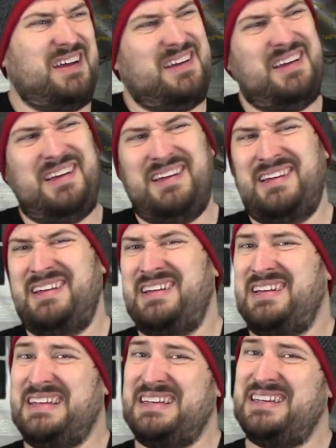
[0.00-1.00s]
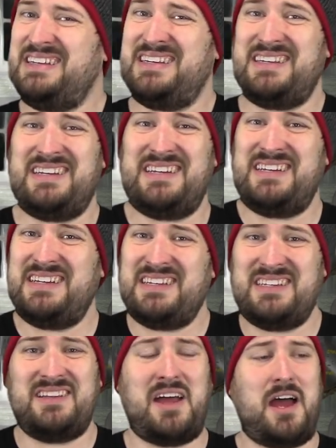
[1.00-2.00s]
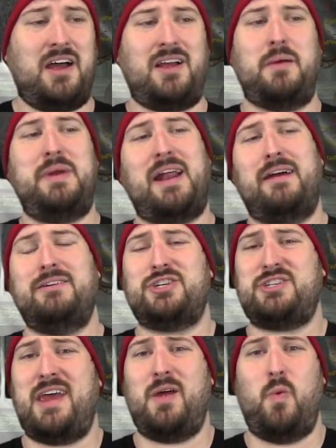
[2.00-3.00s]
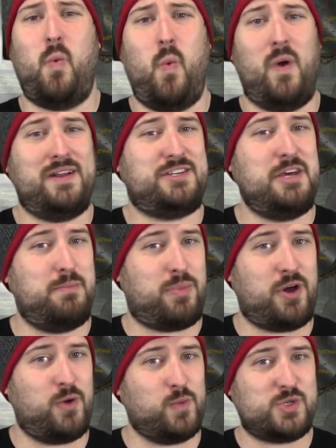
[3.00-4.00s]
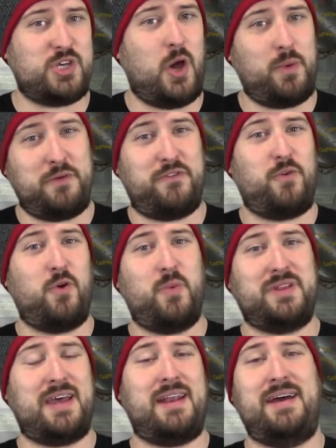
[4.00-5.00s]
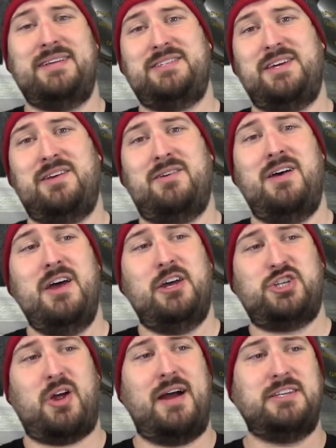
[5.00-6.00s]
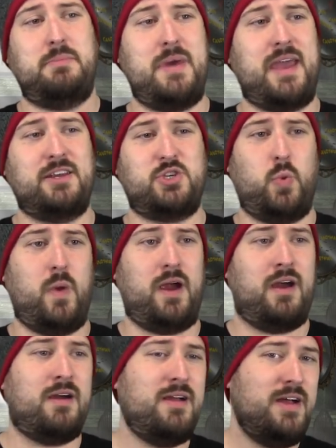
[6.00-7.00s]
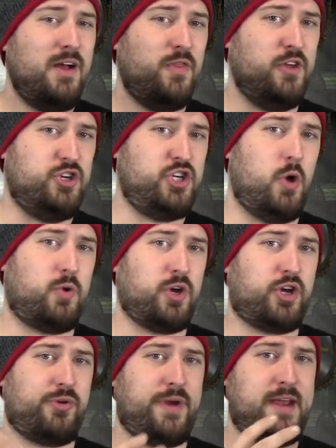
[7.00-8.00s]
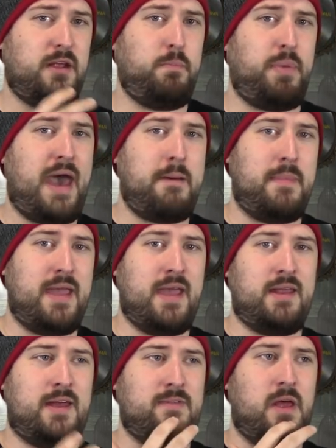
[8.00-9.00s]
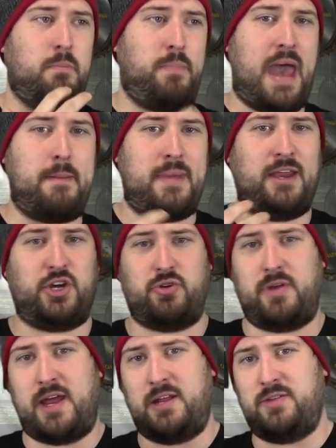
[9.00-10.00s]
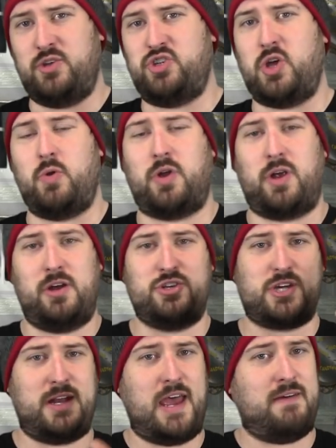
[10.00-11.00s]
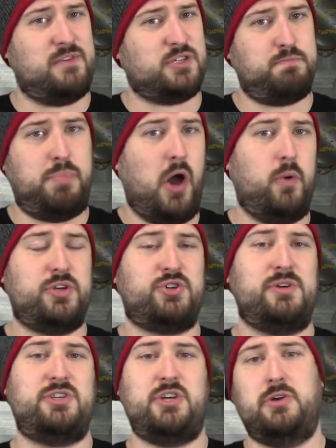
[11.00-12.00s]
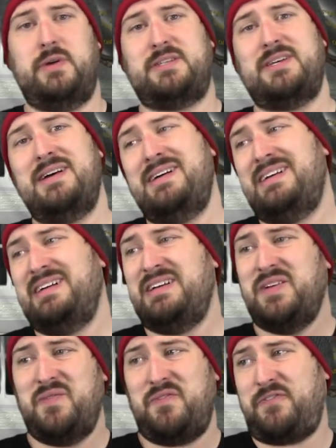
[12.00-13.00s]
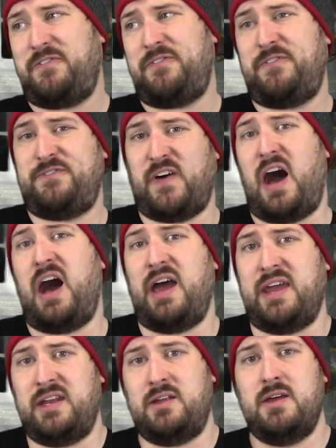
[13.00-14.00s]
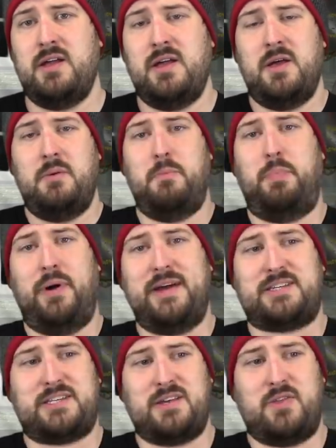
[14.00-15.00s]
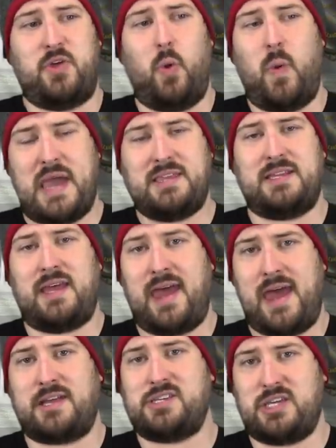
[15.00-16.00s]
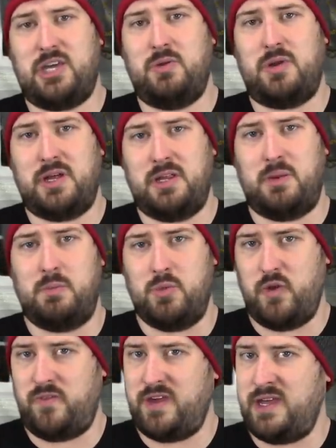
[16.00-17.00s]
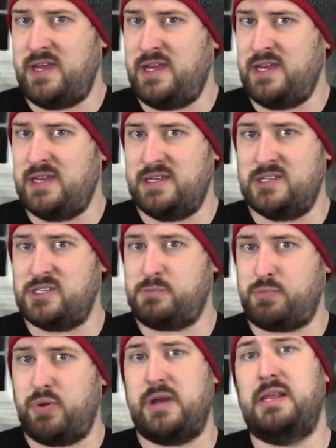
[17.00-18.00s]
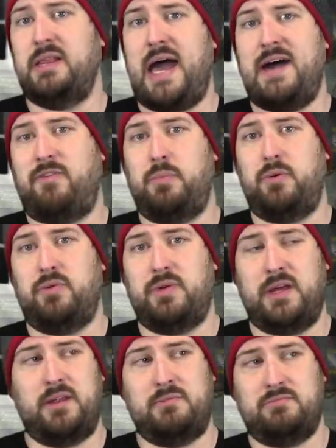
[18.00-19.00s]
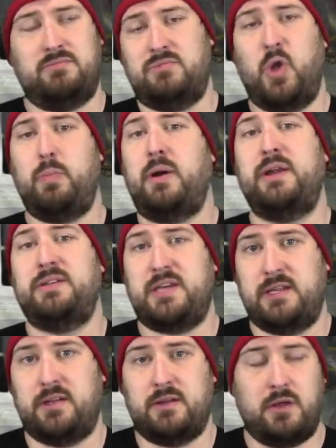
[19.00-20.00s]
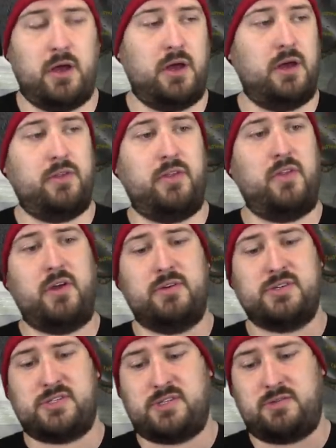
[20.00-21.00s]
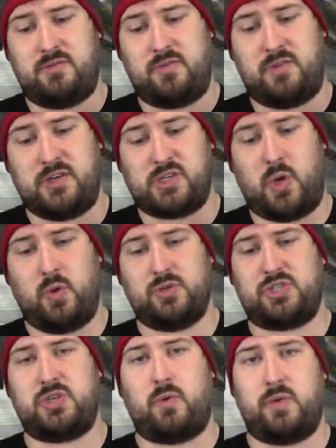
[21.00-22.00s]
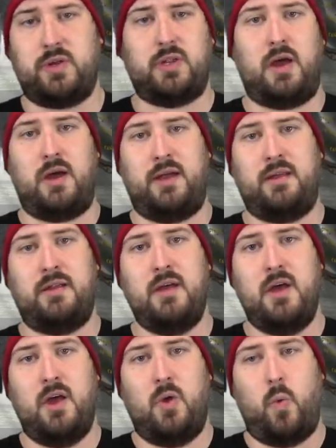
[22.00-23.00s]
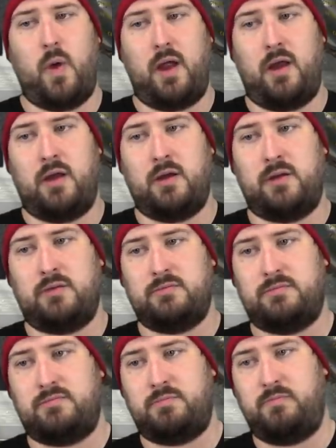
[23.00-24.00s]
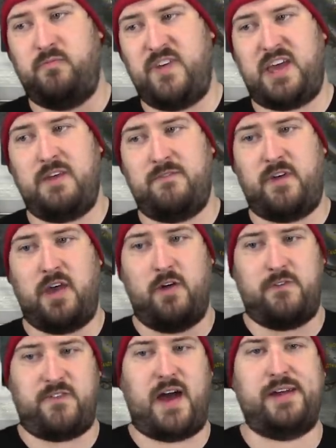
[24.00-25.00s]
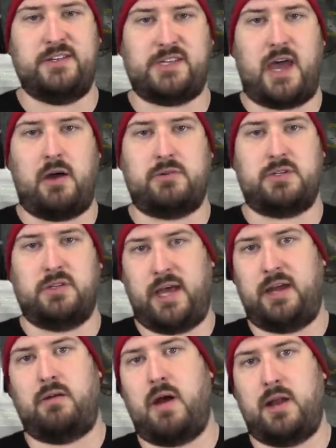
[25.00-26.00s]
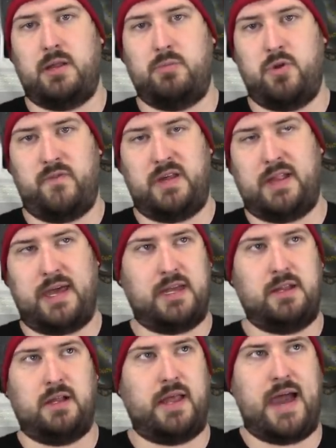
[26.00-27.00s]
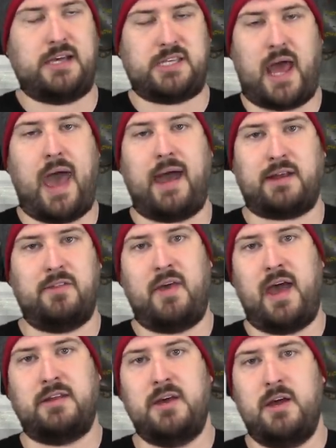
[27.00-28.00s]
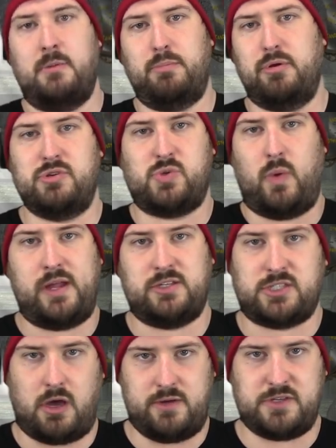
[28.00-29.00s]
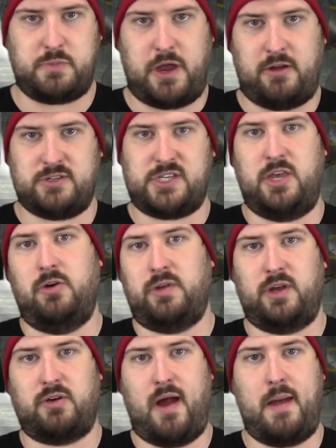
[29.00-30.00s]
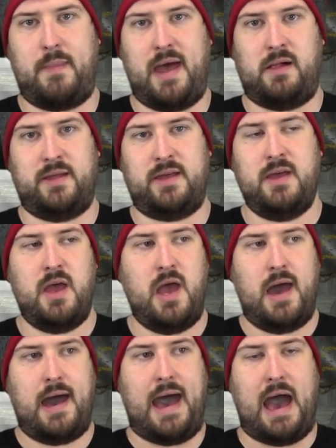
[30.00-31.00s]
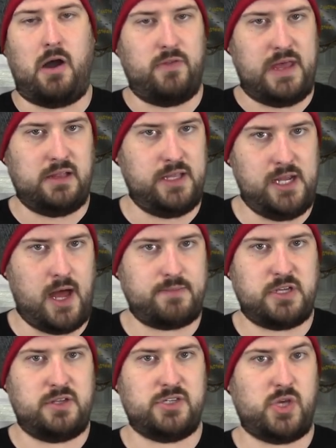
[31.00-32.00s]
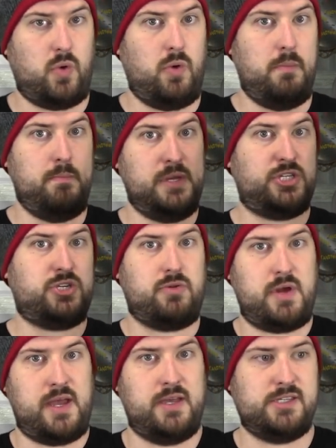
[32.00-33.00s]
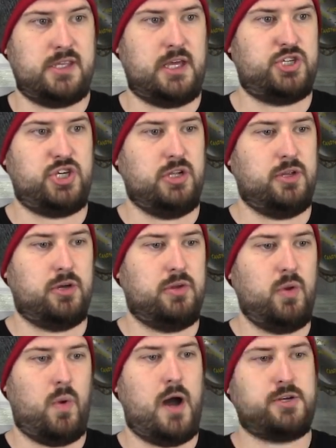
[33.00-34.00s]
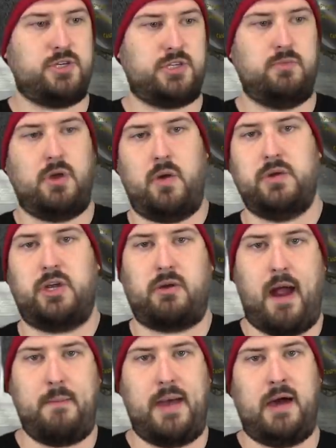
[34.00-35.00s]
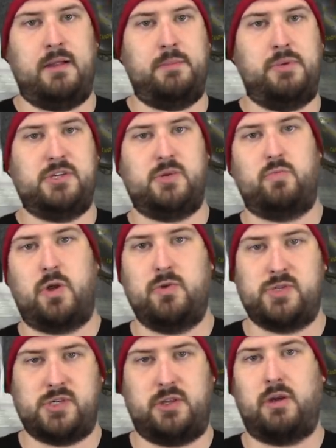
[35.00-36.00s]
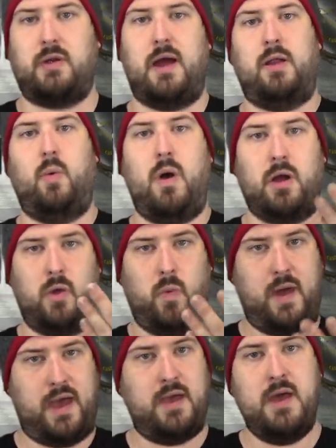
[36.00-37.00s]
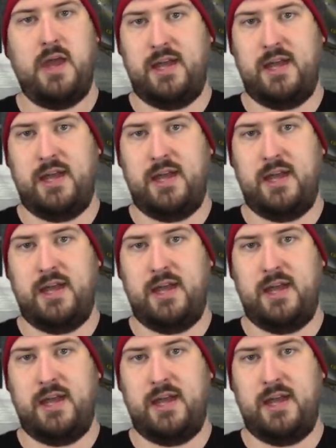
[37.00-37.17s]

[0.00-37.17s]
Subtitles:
I mean, I understand what Tim Burton was going for with that idea, trying to make it to where the Joker created Batman and then Batman created the Joker and trying to have this poetry to it. Fine. But the way that they execute it in the movie is pretty laughable, and no pun intended. There's this whole storyline where Vicki Vale finds out later on in the movie, like in the last act, that Bruce Wayne saw his parents killed in Crime Alley. How they lead up to this whole mystery is that she literally watches him go into Crime Alley, put some roses on the ground, and walk away.